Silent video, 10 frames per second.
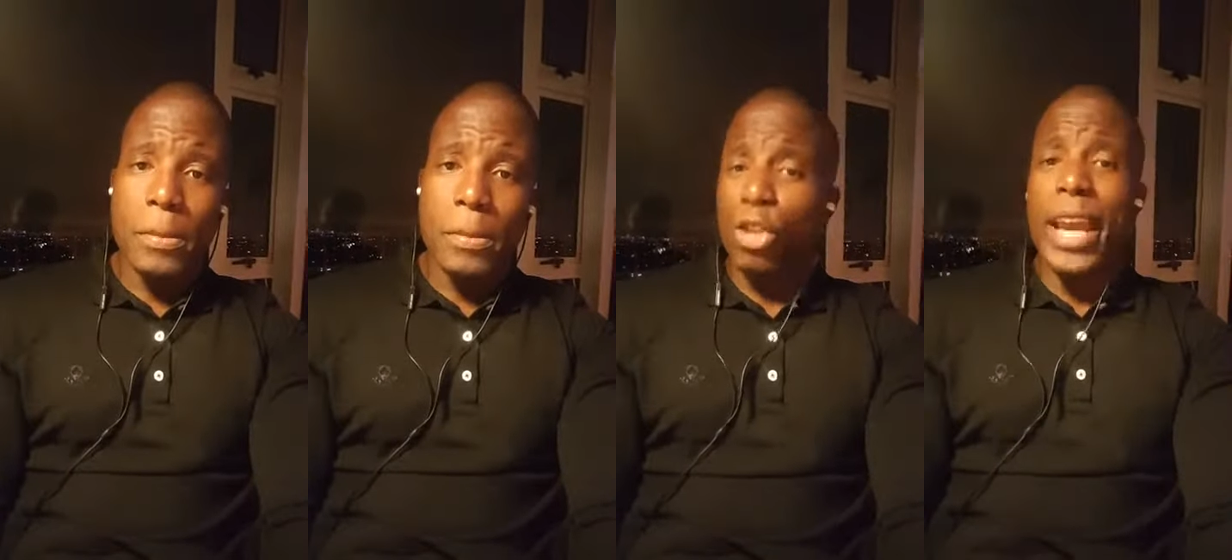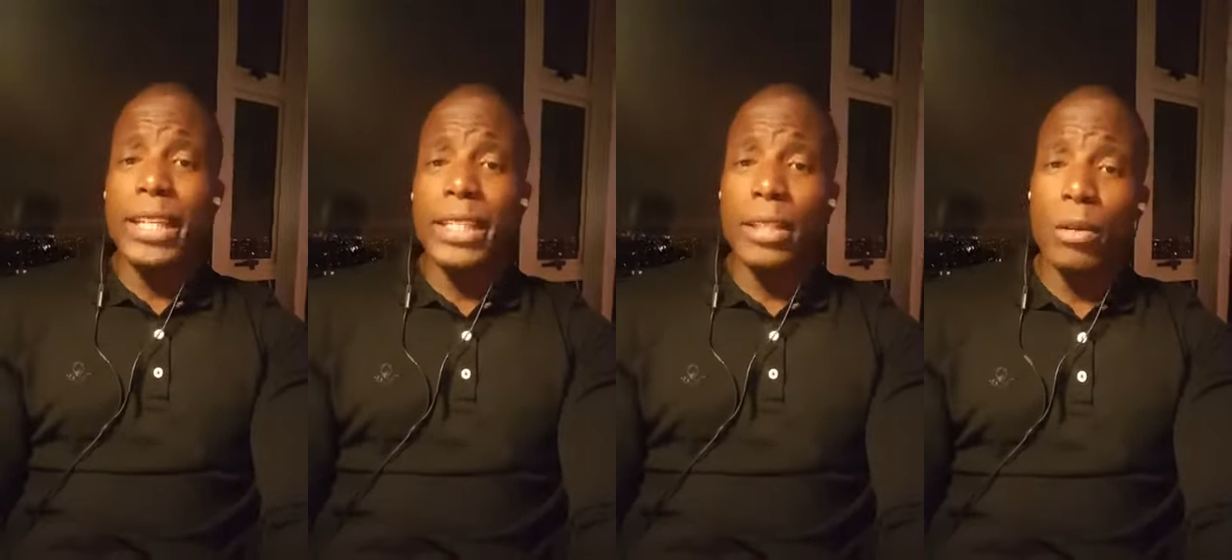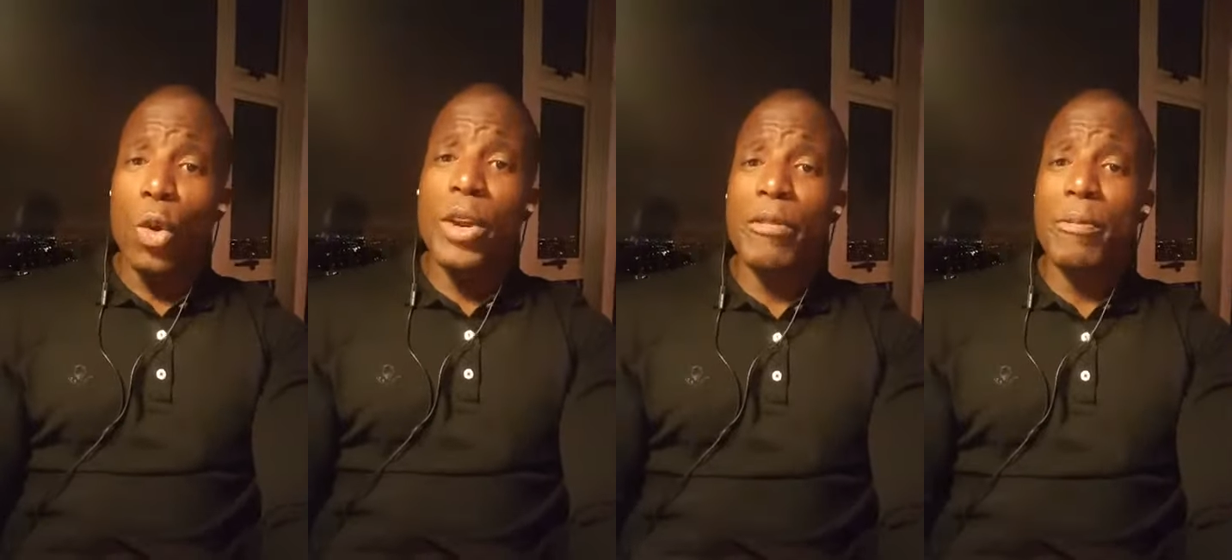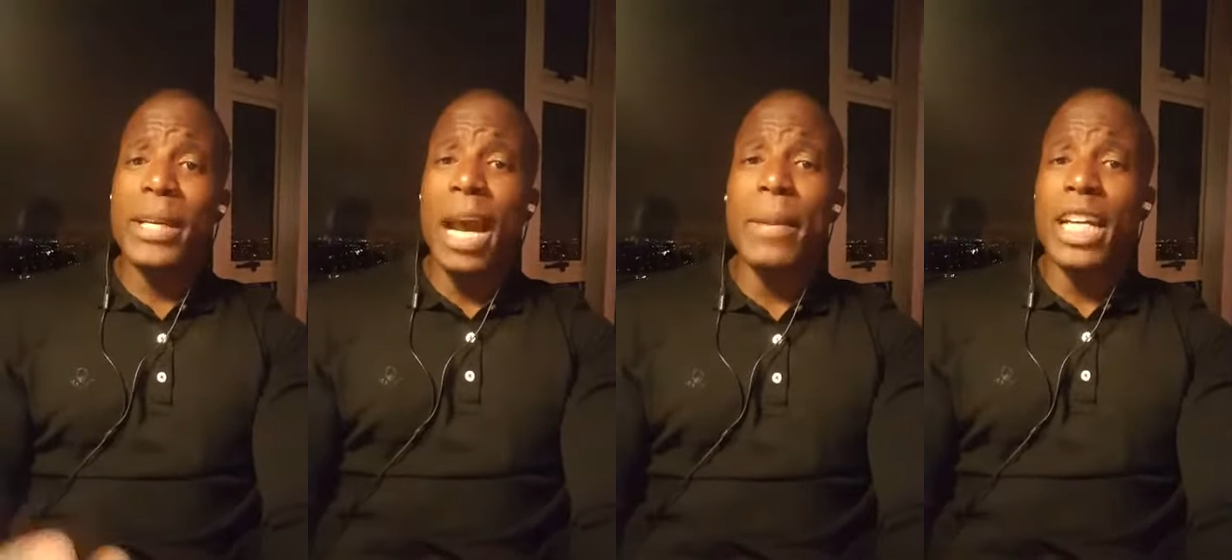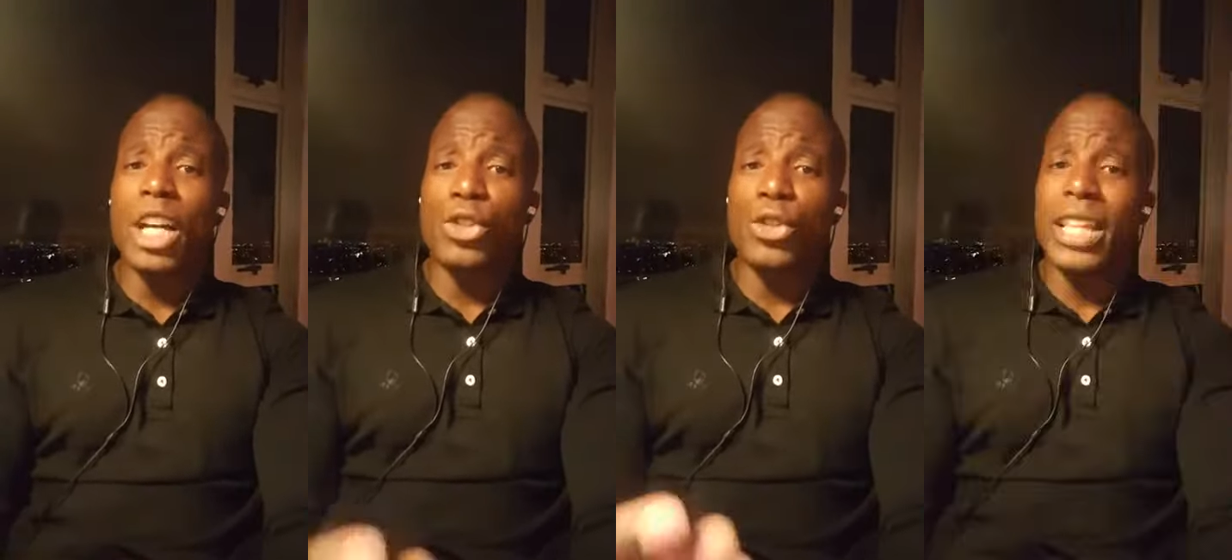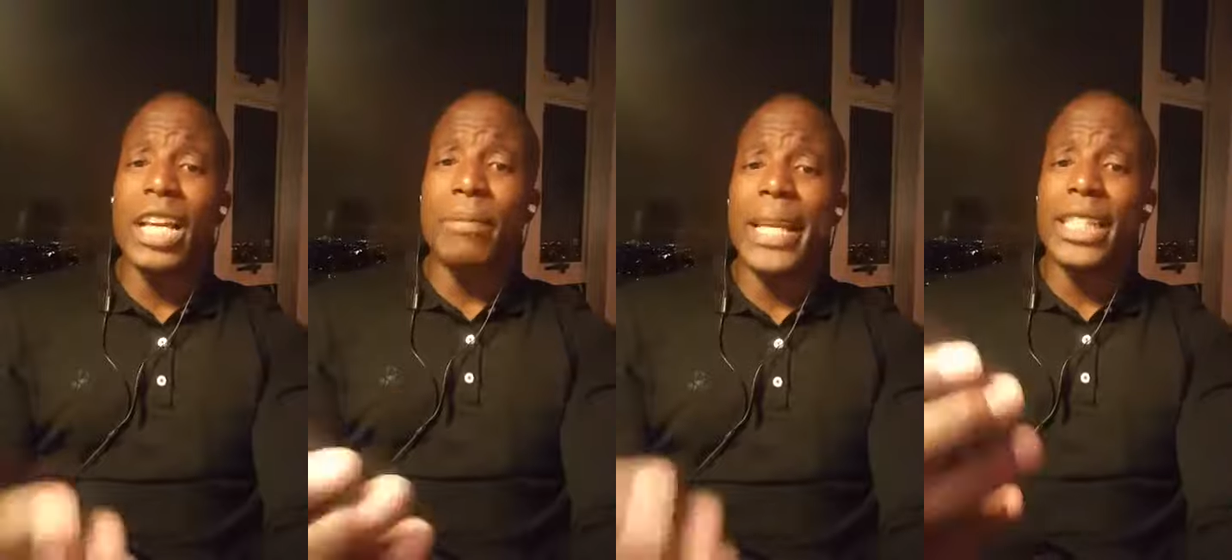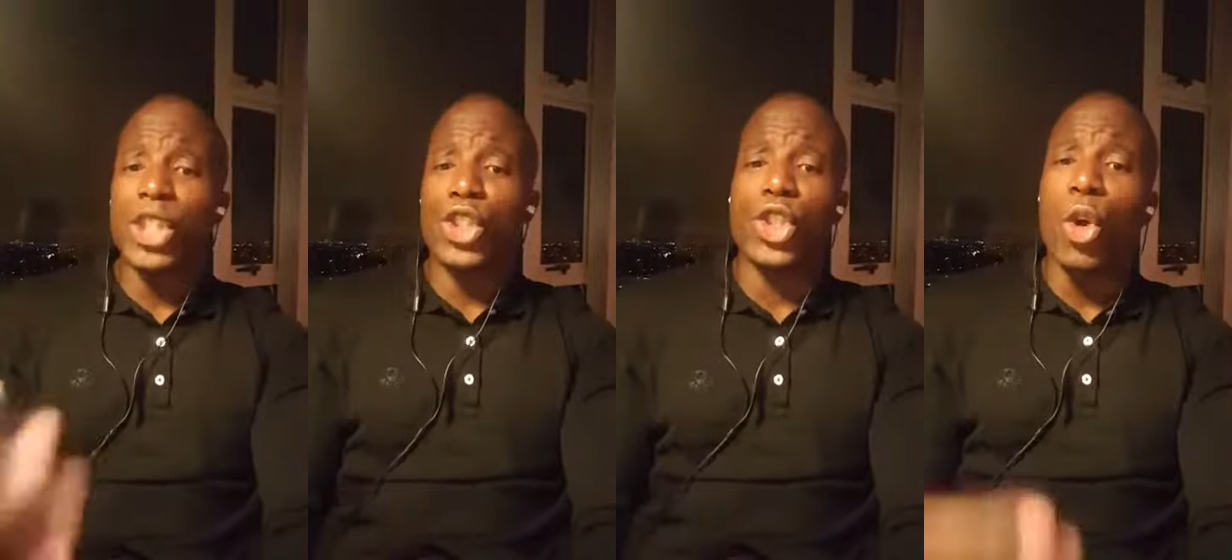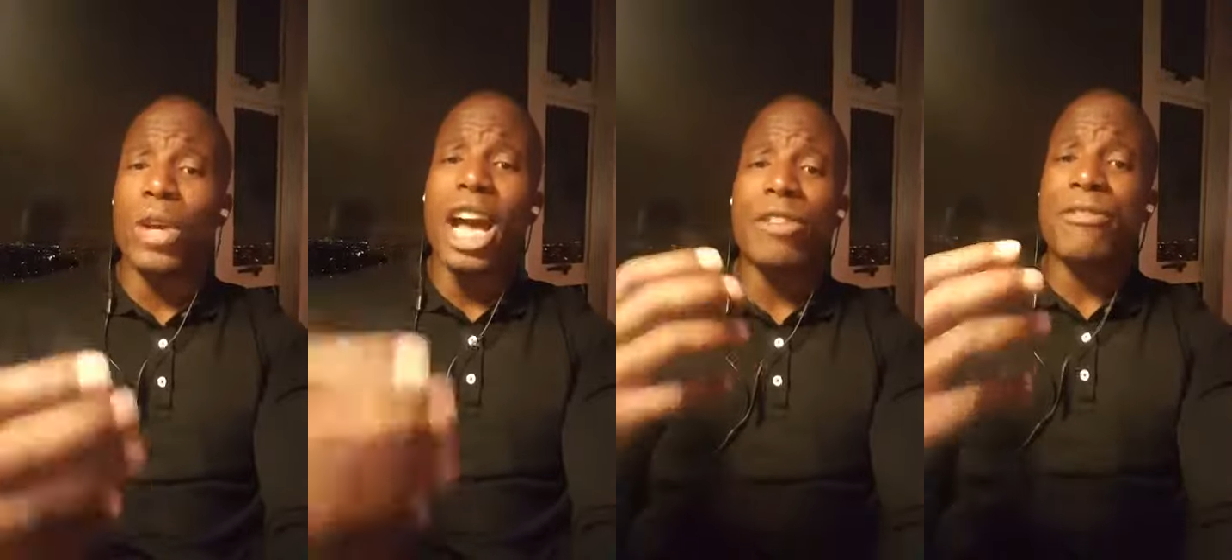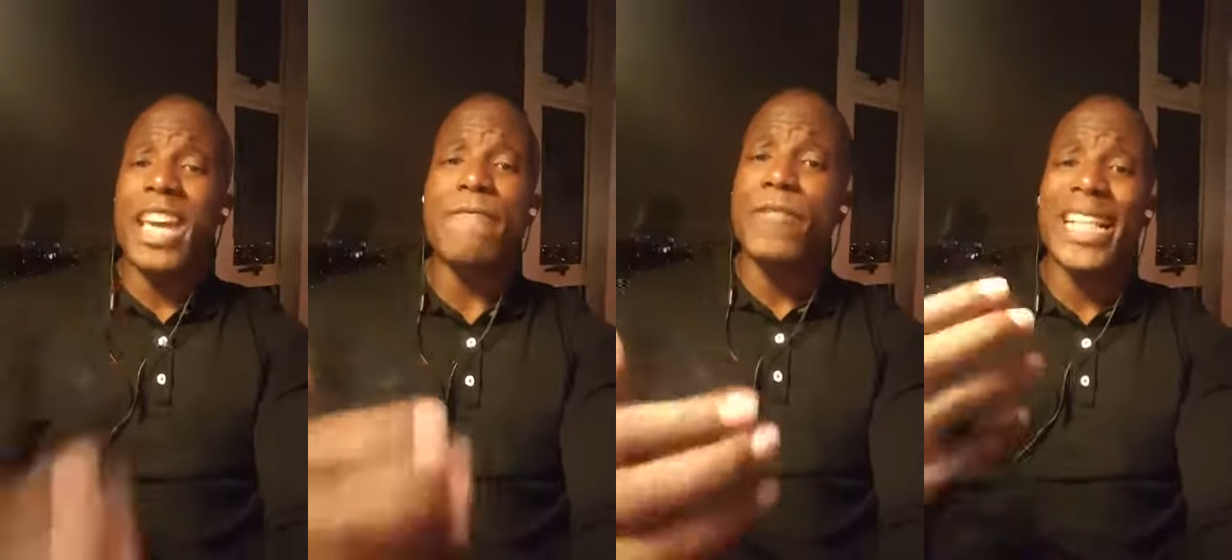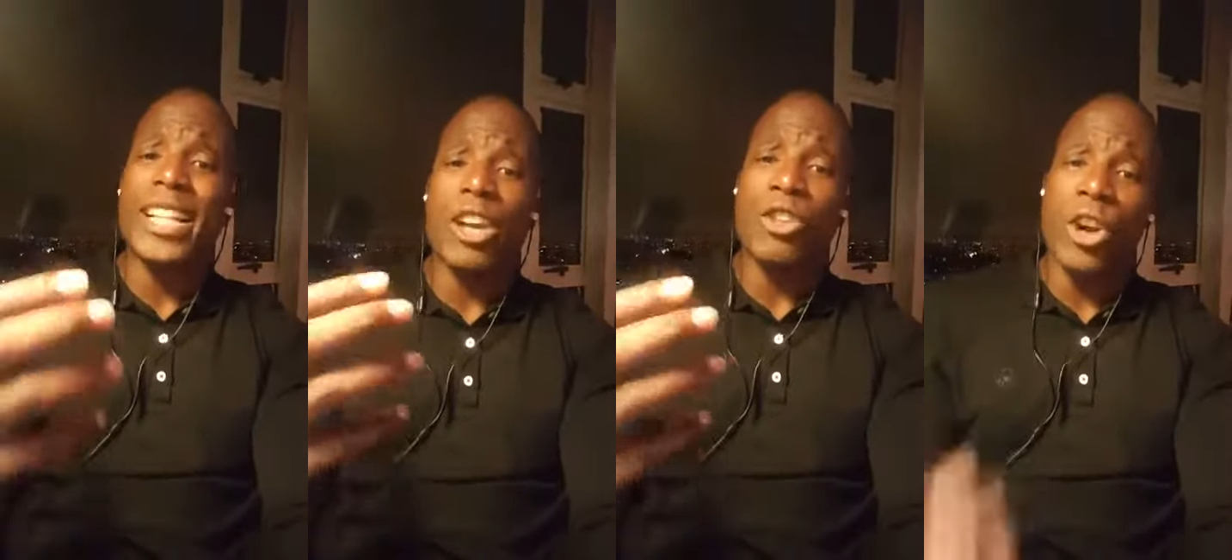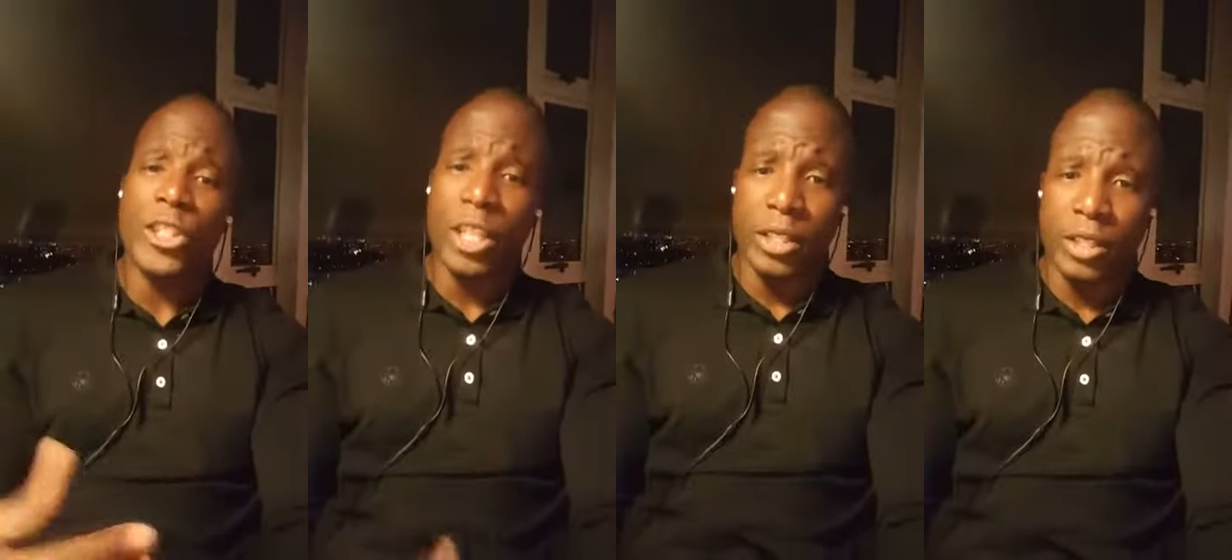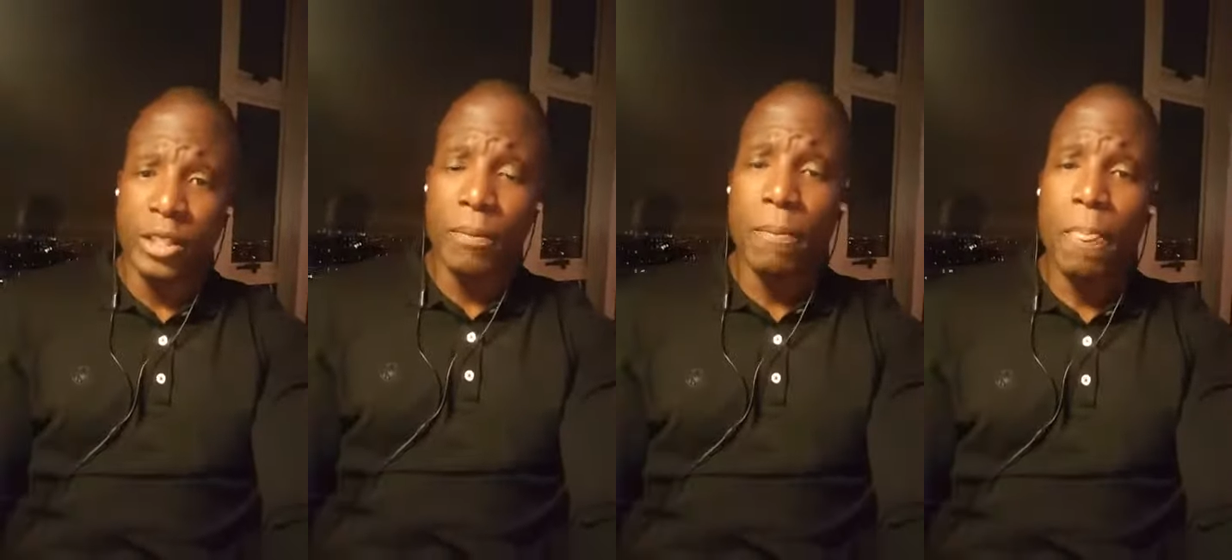It's crazy. We've become a country that makes a joke out of everything that hurts us.